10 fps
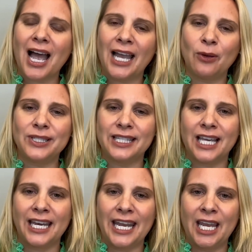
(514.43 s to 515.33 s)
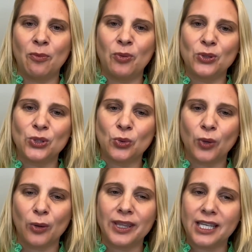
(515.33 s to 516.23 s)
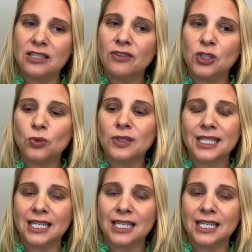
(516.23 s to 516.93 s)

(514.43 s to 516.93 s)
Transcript: I was then able to work with individuals in